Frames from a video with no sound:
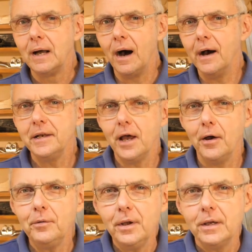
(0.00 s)
I
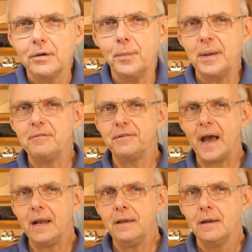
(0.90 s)
know you're a big
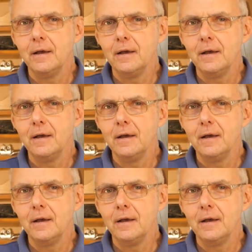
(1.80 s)
fan